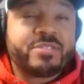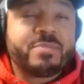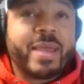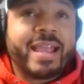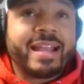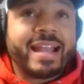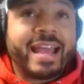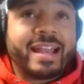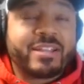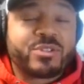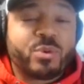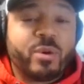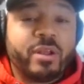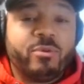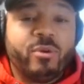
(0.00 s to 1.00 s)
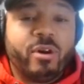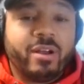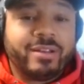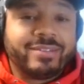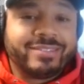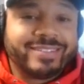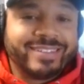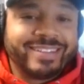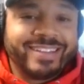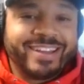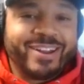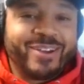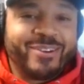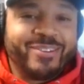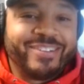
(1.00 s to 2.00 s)
he's making that at 21.
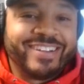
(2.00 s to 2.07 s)
You know,